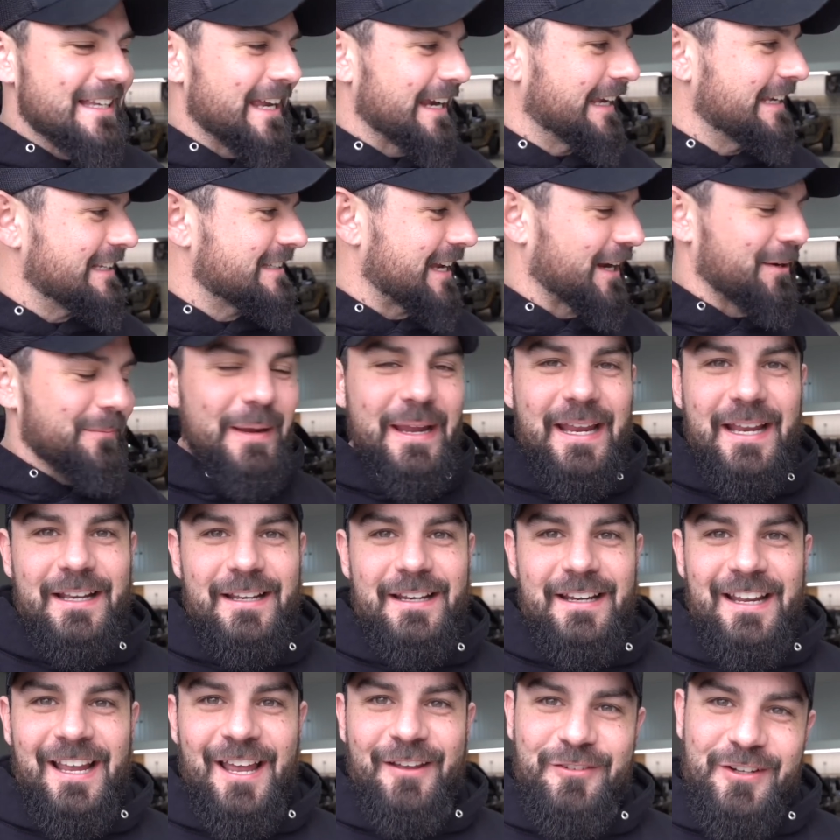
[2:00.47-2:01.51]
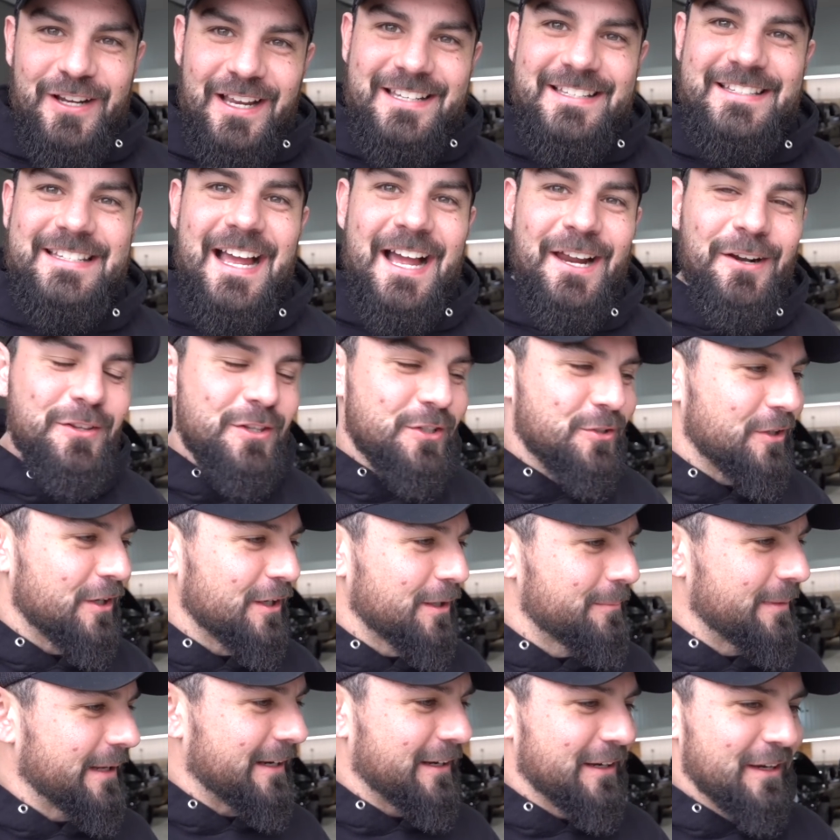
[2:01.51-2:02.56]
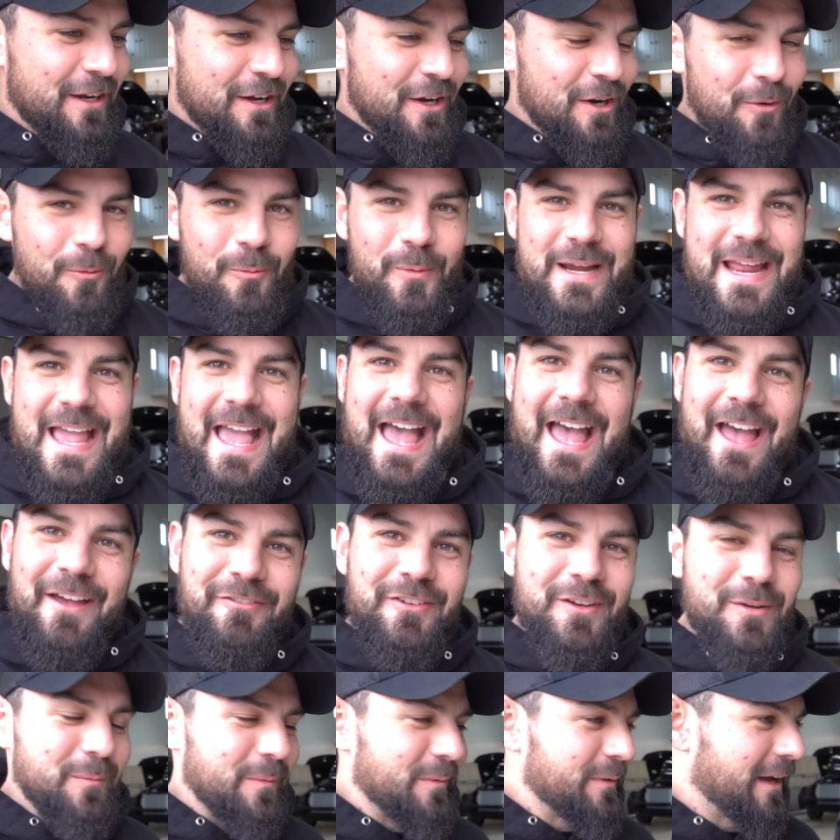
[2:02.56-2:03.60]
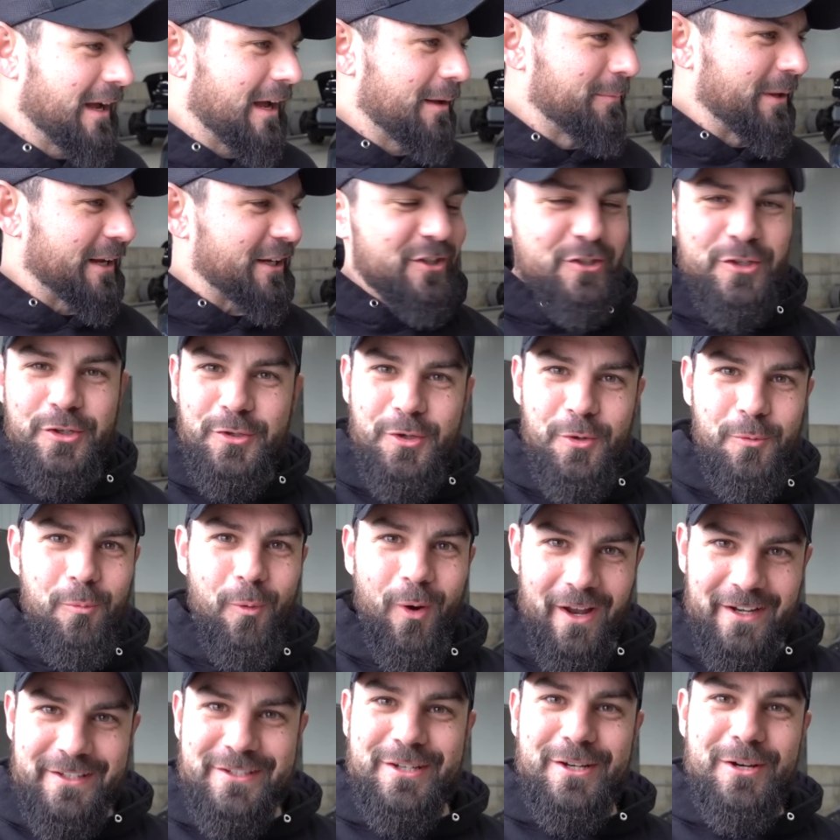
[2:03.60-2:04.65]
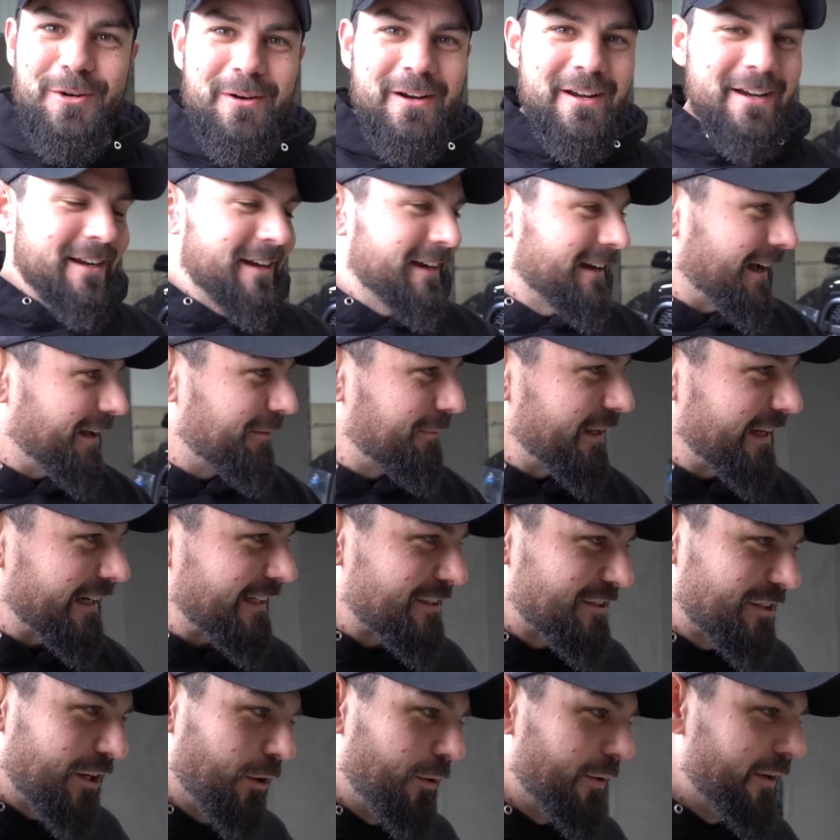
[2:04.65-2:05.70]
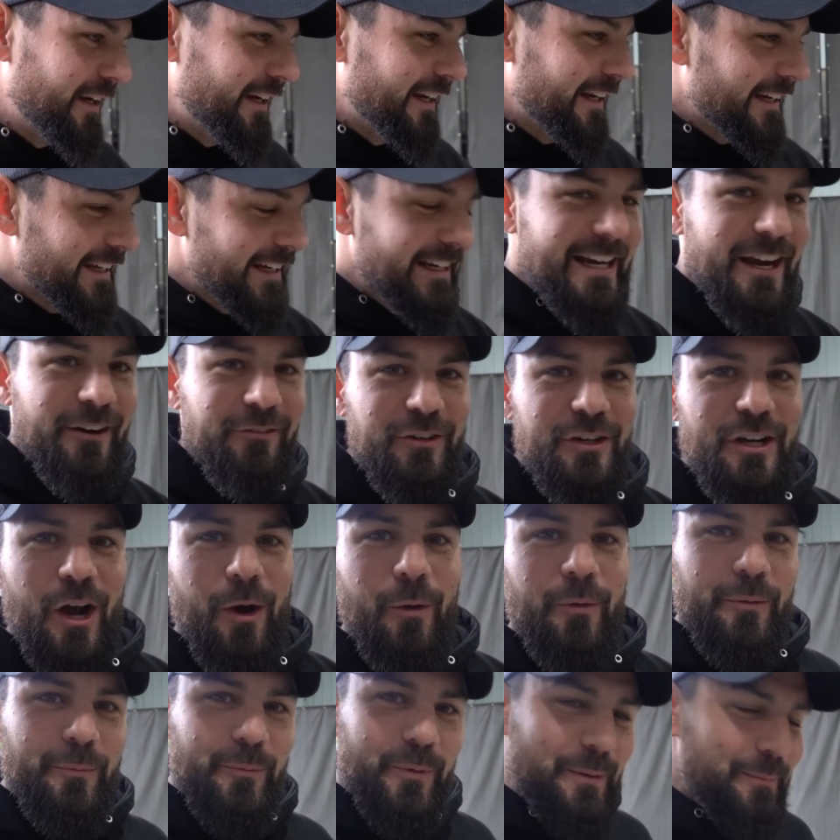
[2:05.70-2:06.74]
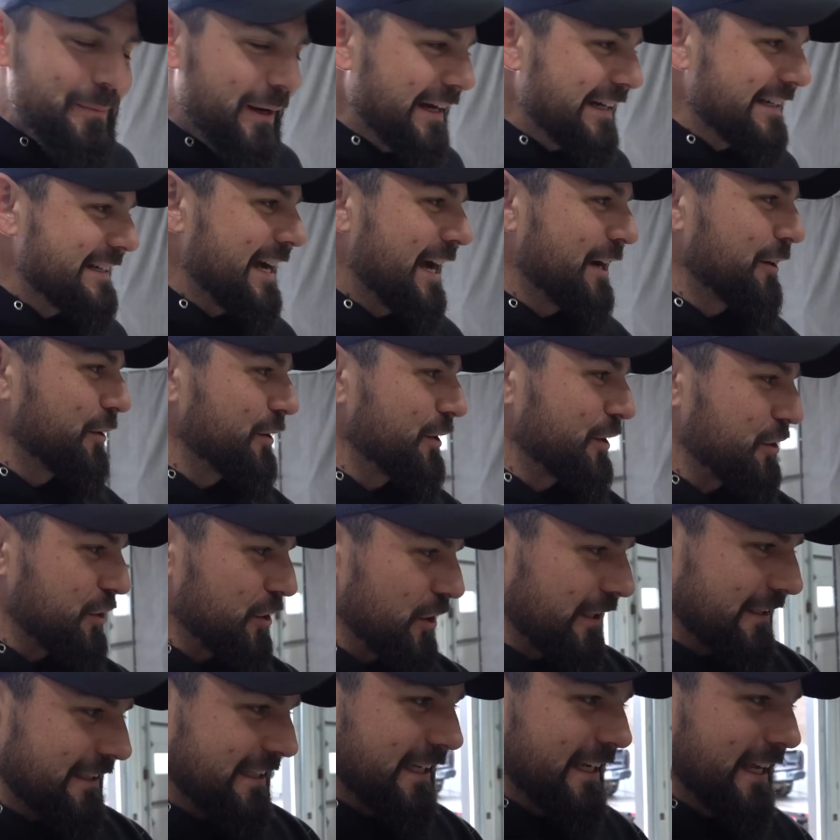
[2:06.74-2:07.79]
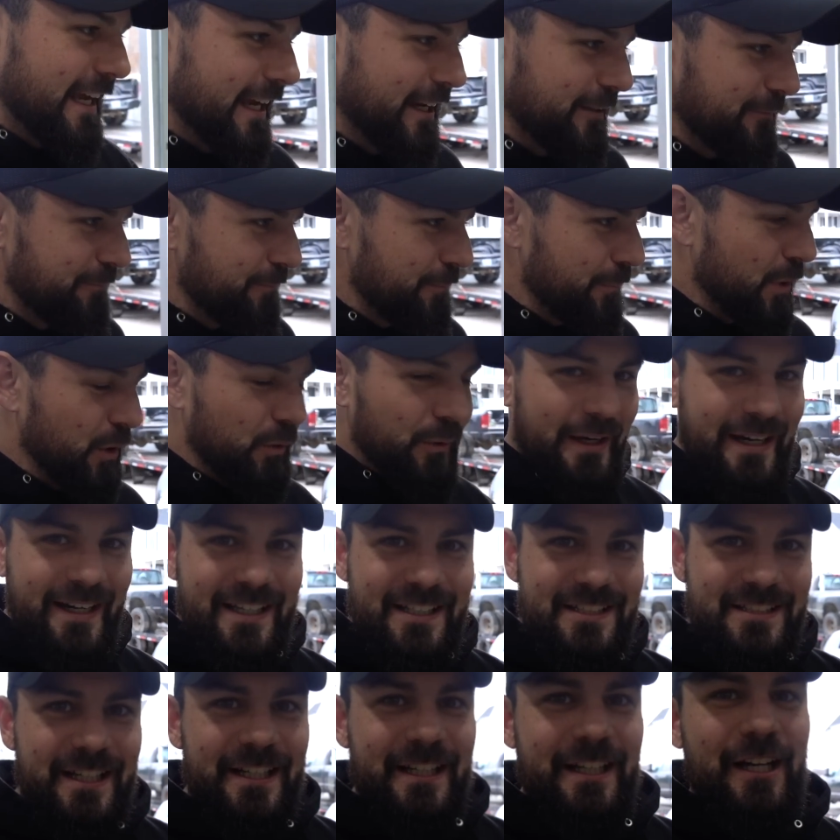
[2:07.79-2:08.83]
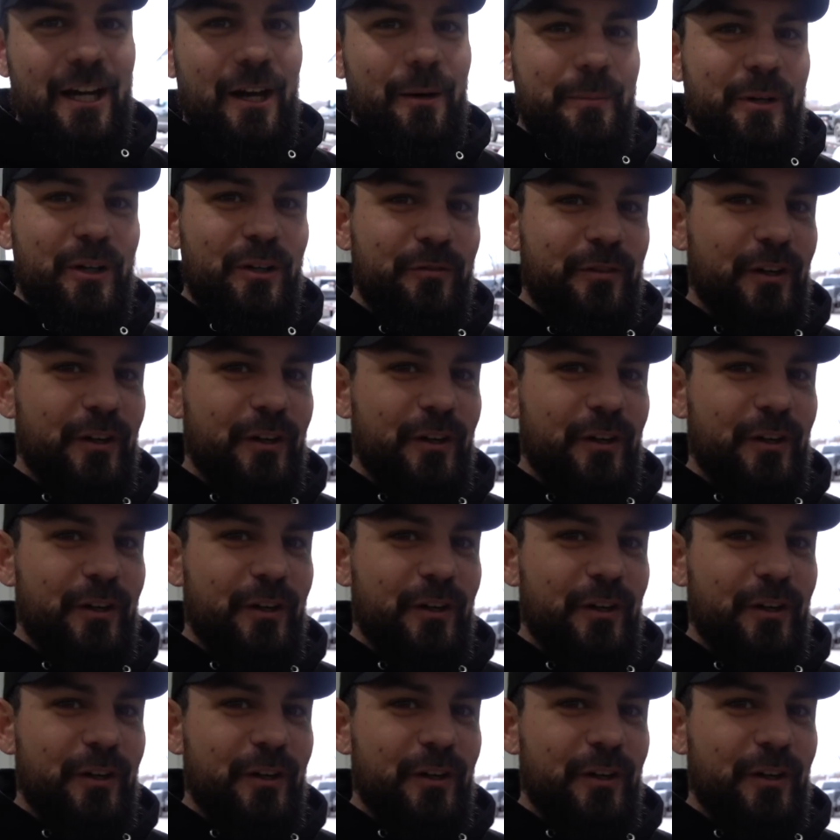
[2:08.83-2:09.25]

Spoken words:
like, man, have you guys dynoed the truck? I'm like, we haven't. I'm like, do you want to? I'm like, so you never know. We might dyno the truck today, but Randy's gonna come here